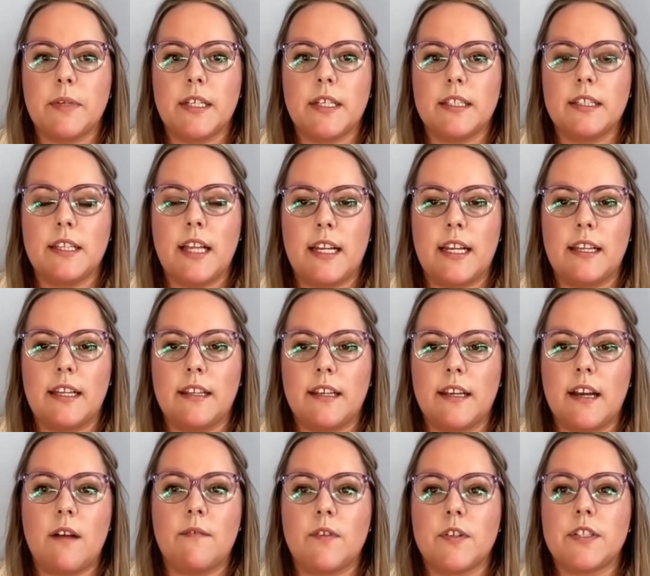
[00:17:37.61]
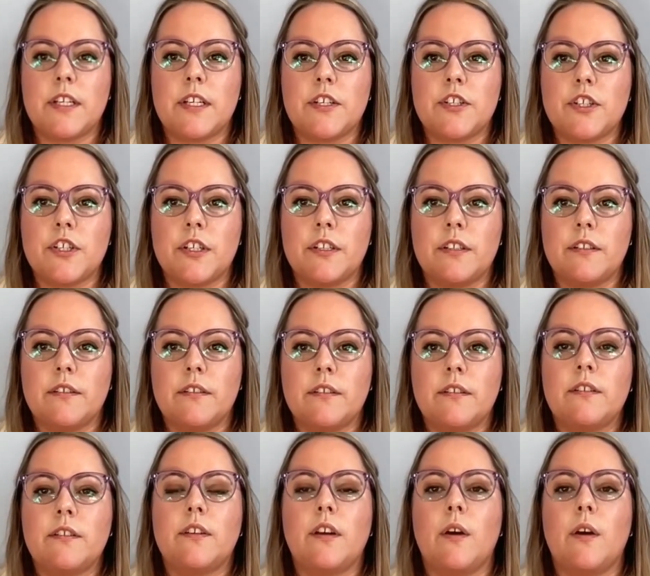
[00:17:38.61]
but letting the conversation
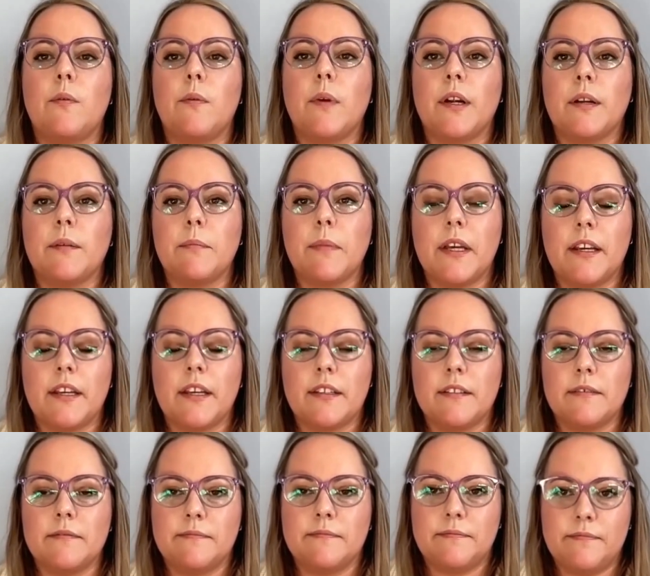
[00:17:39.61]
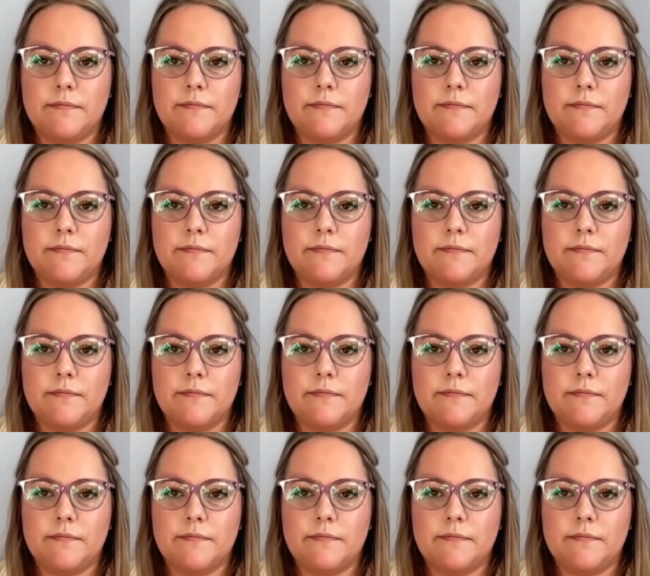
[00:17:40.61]
go where it may.